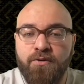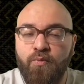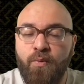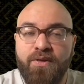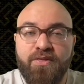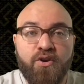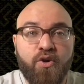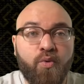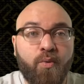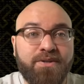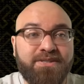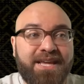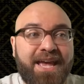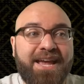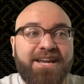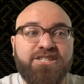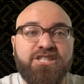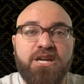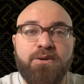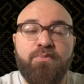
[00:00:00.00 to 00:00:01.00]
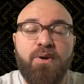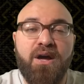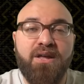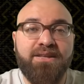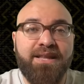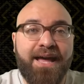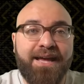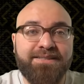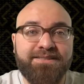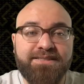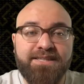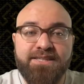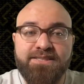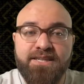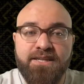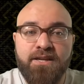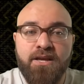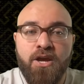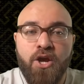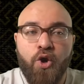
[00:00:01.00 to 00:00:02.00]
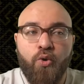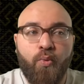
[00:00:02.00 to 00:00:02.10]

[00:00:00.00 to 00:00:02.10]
Whether it was AJ Brown last season